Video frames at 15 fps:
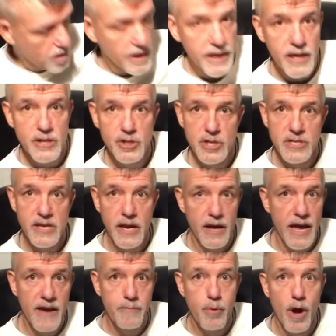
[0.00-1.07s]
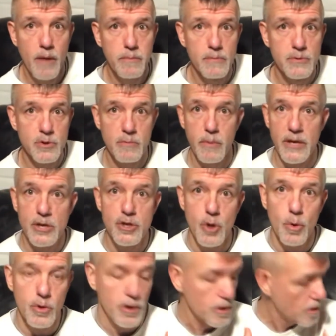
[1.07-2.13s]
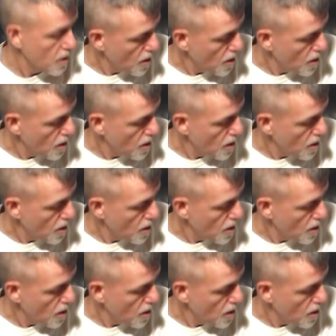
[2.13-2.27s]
like I just said, I have problems with my shoulder.